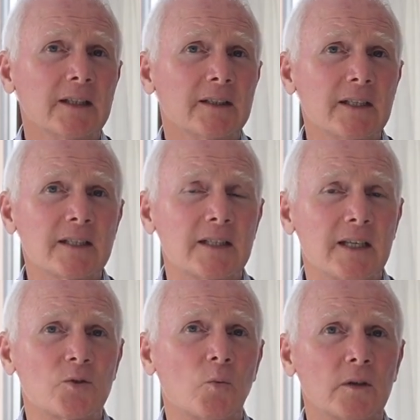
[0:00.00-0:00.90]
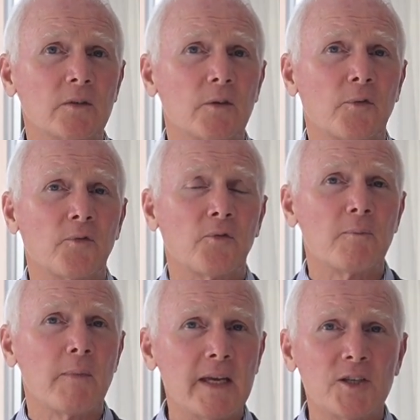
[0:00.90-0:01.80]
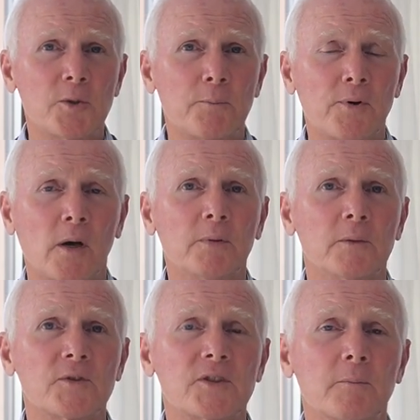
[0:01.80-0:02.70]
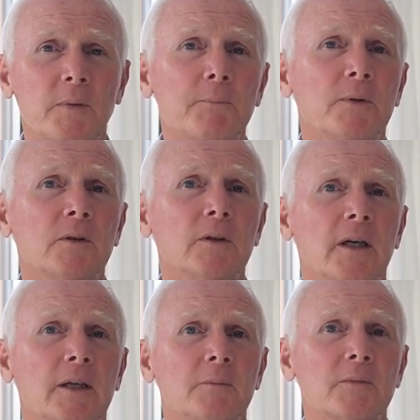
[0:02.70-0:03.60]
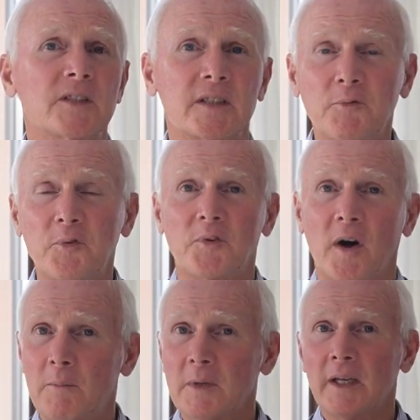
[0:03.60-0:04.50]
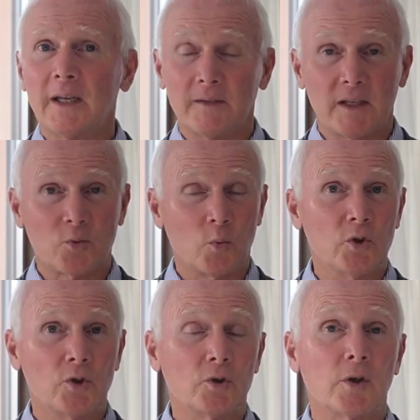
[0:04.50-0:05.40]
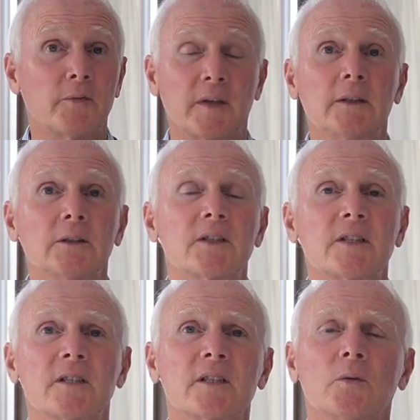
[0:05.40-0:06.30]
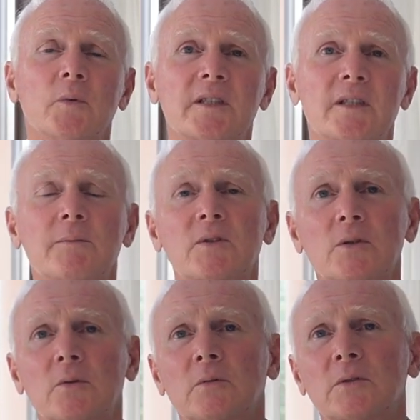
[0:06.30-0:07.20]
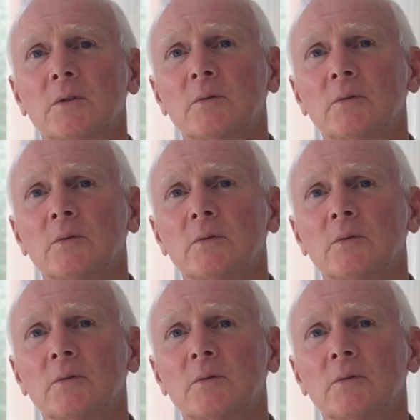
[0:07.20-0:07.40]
This is one of the major problems that people suffer from in this world of illnesses that we seem to